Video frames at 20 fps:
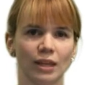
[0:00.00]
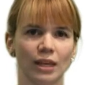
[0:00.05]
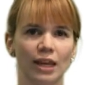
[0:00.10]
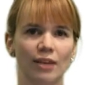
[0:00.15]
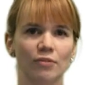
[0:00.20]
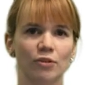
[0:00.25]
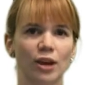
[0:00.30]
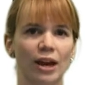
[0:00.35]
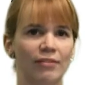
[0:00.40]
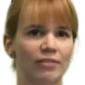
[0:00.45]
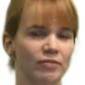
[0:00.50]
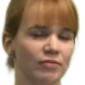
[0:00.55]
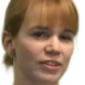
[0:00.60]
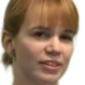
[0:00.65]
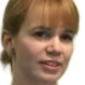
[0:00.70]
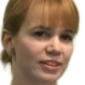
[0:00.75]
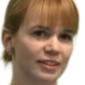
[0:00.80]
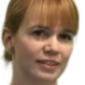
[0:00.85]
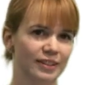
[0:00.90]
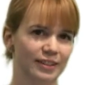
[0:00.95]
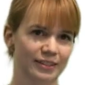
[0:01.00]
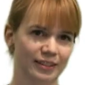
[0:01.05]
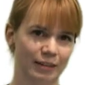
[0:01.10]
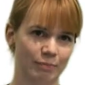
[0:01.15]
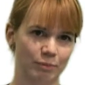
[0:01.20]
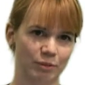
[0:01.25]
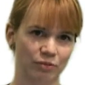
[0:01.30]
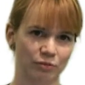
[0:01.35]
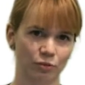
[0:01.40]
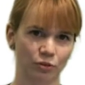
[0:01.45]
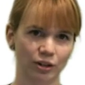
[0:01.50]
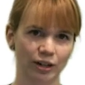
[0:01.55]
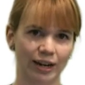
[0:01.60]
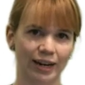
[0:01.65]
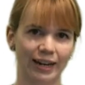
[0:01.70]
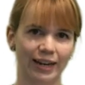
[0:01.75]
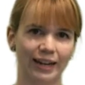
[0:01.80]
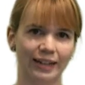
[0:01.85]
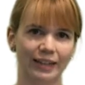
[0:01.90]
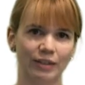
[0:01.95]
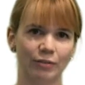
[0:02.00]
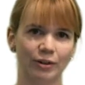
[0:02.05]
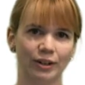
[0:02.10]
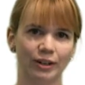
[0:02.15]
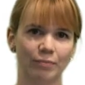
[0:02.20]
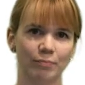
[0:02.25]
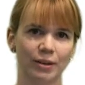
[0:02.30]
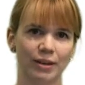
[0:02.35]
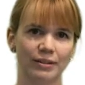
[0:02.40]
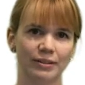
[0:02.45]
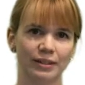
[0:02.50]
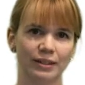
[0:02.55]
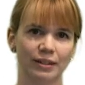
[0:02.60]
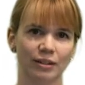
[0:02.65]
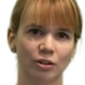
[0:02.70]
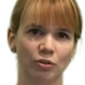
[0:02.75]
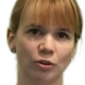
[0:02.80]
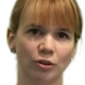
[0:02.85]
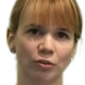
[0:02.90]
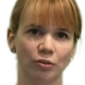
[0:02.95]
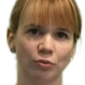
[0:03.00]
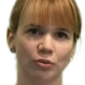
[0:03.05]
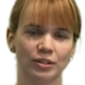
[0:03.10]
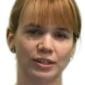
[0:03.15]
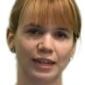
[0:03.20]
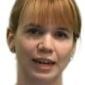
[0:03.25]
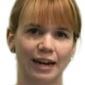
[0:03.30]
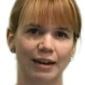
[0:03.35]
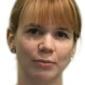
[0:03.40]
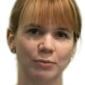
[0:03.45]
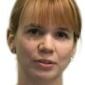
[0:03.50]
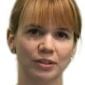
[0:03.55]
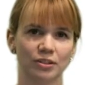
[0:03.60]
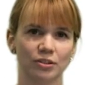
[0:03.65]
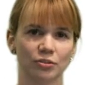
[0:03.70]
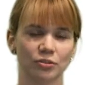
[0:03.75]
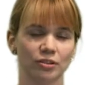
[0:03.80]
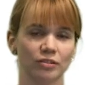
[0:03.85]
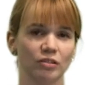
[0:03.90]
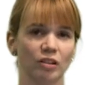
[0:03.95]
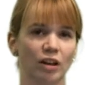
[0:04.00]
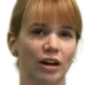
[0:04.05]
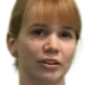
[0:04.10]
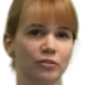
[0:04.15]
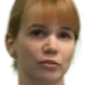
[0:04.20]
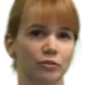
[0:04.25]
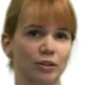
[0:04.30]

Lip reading: If you haven't visited this site before, I highly recommend it and going through the tabs because there's a lot of